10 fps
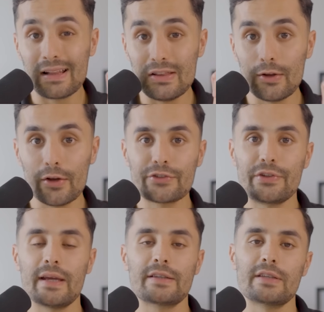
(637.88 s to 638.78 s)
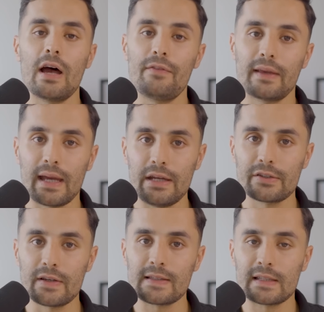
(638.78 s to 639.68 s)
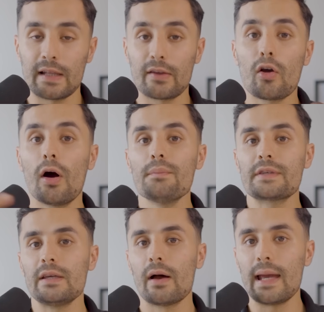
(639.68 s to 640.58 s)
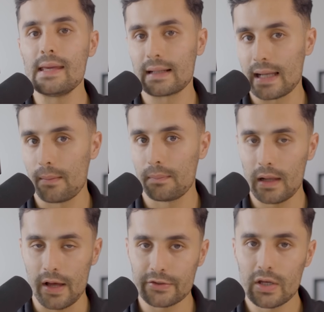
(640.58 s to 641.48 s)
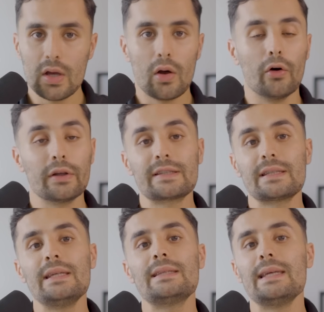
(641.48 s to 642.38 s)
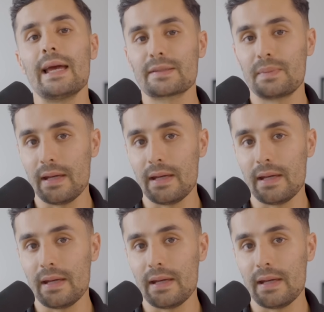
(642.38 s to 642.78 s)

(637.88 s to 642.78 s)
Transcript: agnostic certifications like the CompTIA Cloud Plus or the C C S